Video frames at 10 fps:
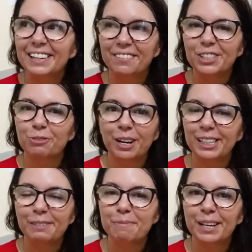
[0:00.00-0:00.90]
if it's
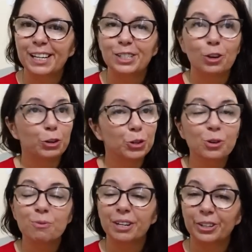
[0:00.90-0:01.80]
raining? Because you
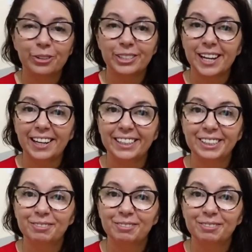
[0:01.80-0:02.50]
don't want to go outside.